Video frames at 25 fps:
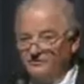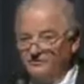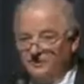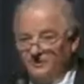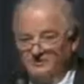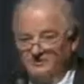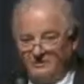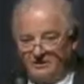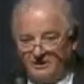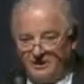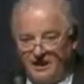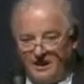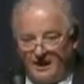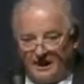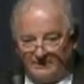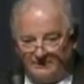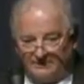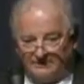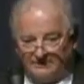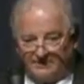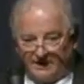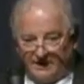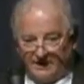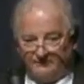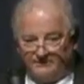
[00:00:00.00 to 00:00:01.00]
such a
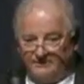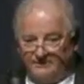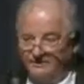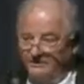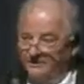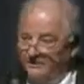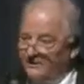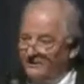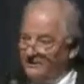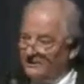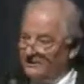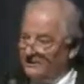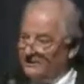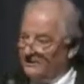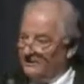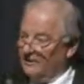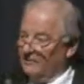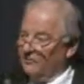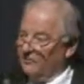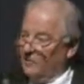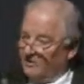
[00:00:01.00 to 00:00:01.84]
concept, that